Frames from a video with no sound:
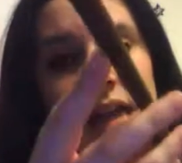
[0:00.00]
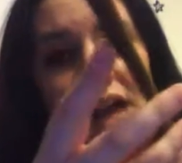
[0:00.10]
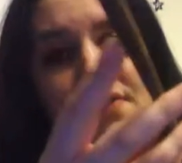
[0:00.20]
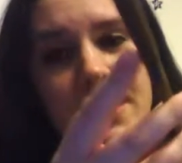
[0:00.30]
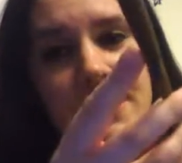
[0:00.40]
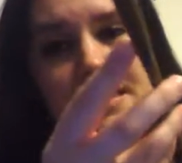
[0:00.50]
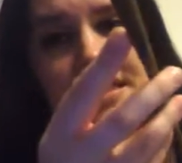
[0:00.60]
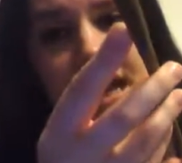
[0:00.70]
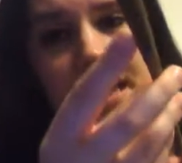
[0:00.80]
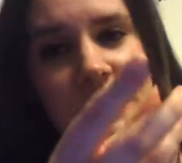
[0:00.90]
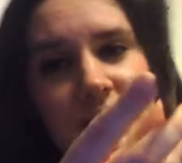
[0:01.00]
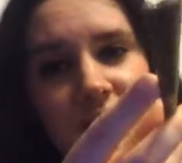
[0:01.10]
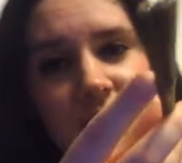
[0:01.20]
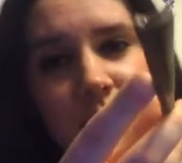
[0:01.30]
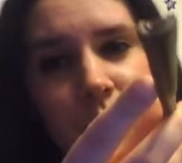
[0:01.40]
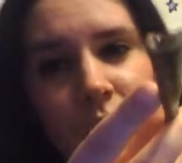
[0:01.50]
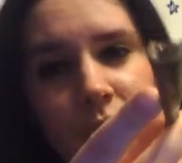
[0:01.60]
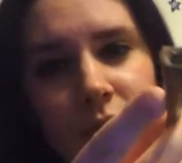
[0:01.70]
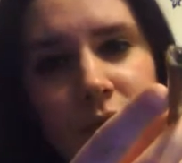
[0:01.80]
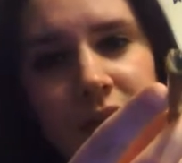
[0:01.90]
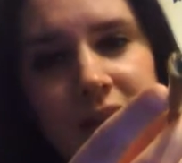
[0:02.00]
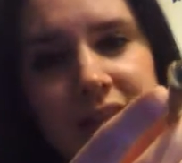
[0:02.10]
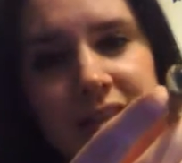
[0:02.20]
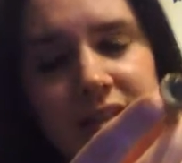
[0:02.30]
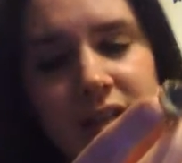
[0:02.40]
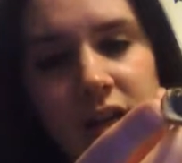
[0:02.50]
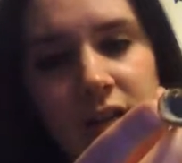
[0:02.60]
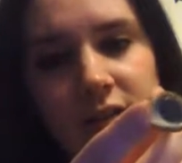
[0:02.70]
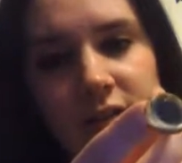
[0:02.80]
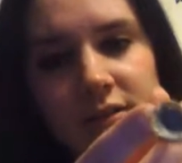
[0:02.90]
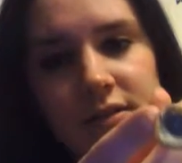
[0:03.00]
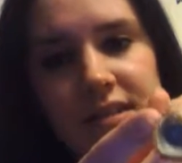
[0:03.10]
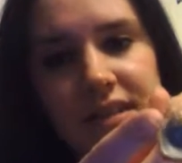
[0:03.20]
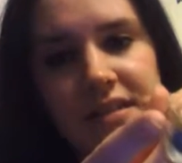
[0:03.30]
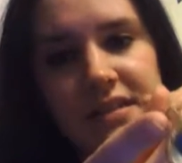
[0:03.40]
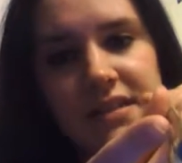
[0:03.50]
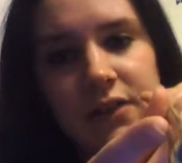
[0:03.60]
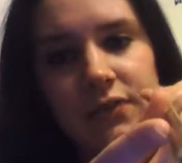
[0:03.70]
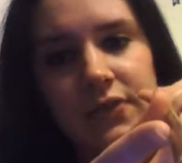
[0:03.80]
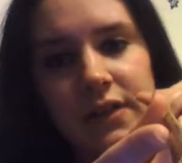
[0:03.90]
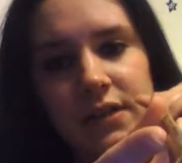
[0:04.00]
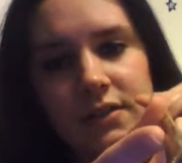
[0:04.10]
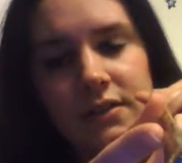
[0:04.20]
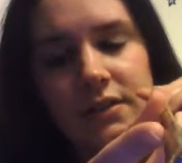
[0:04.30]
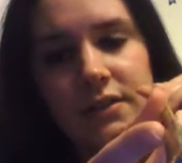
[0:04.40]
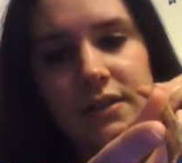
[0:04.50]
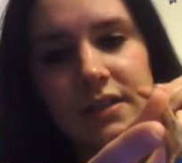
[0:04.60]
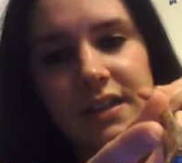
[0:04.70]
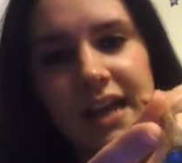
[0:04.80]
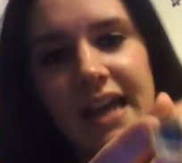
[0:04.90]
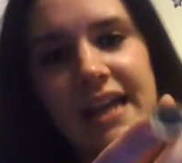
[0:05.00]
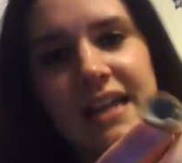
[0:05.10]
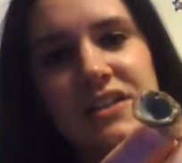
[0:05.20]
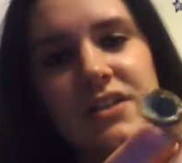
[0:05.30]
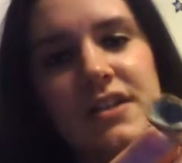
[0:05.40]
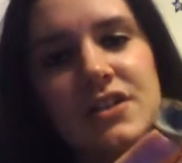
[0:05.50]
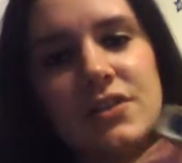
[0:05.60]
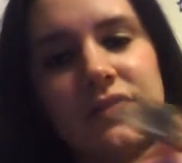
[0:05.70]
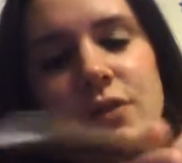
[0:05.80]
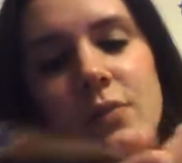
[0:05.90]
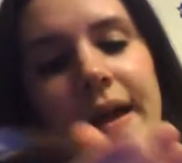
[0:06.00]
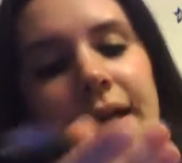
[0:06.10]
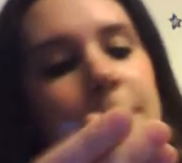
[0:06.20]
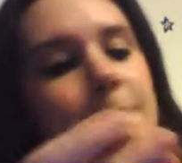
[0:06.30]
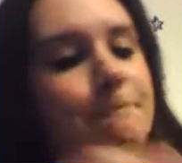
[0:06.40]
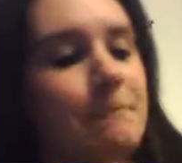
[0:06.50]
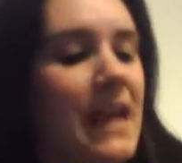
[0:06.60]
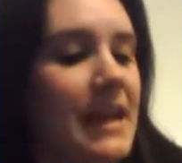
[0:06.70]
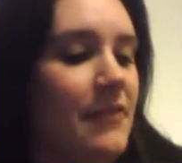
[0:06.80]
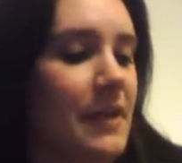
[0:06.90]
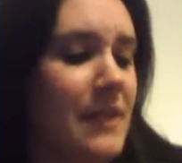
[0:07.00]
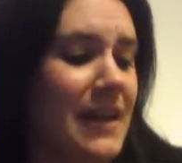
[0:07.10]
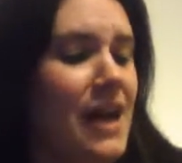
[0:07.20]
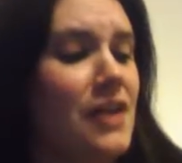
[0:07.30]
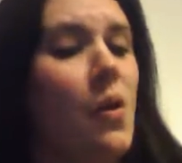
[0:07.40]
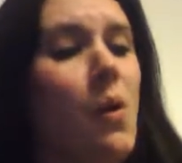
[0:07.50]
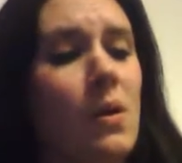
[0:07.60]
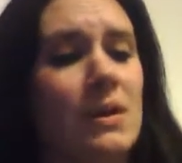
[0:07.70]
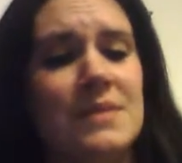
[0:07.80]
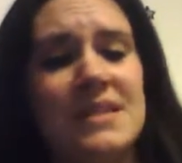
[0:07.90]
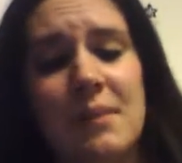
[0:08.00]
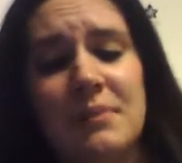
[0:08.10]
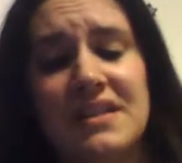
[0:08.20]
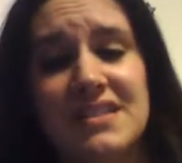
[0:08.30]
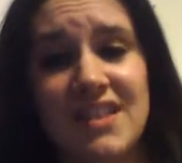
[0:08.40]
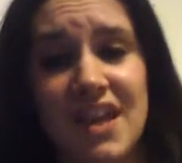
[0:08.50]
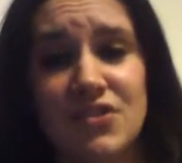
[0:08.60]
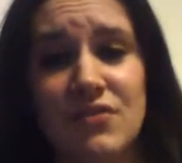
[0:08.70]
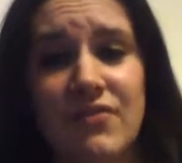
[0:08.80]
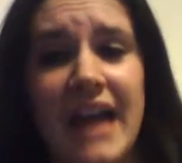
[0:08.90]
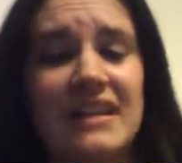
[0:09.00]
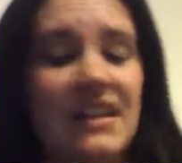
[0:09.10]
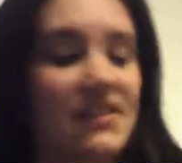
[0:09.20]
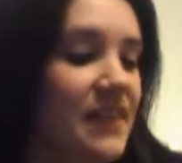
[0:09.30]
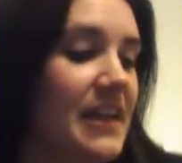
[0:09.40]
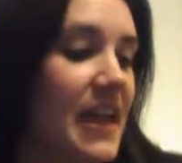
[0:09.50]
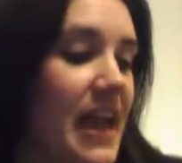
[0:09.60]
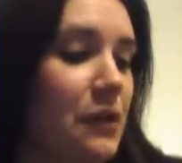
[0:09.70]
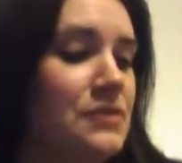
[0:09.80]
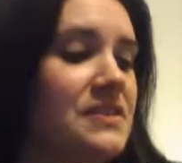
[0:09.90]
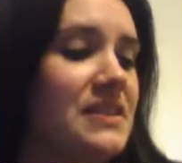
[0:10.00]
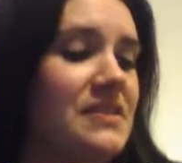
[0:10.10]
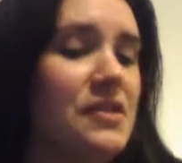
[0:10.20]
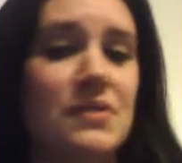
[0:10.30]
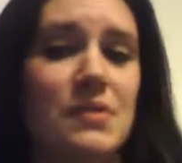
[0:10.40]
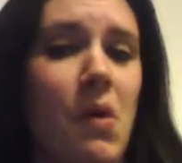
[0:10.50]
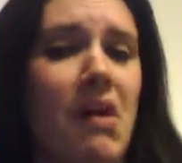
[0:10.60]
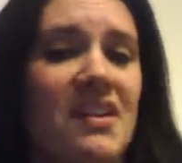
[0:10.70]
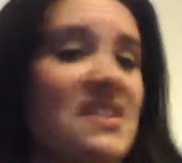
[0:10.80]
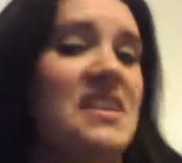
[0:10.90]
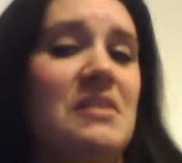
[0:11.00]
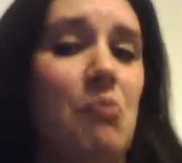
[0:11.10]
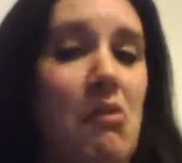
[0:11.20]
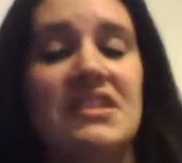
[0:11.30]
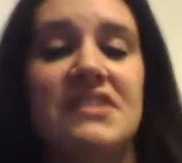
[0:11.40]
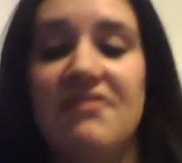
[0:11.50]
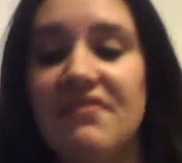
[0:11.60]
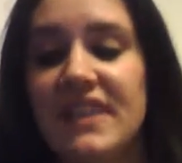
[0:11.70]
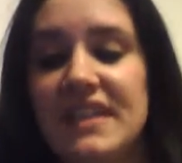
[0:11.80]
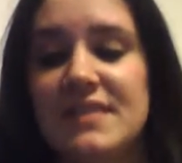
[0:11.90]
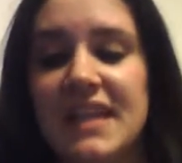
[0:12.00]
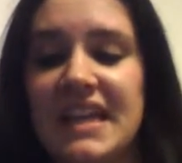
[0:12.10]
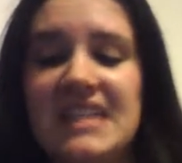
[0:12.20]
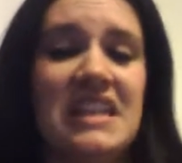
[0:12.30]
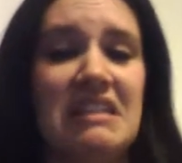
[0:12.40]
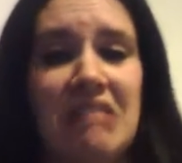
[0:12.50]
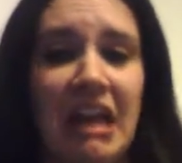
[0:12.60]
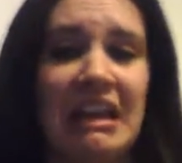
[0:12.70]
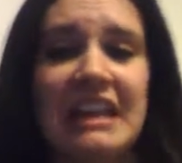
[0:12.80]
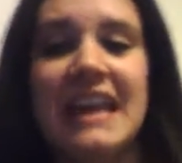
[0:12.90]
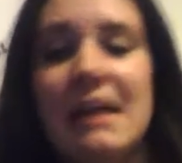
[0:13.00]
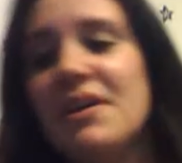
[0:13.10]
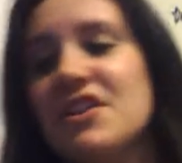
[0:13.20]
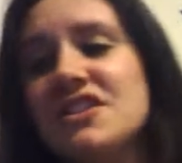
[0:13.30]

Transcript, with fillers: And then inside, it's like this pearlescent color. It's like silver. And I saw an interview where Eddie Redmayne got all upset because Daniel Radcliffe like held Newt's wand, and he wasn't. He's like he didn't like it that much.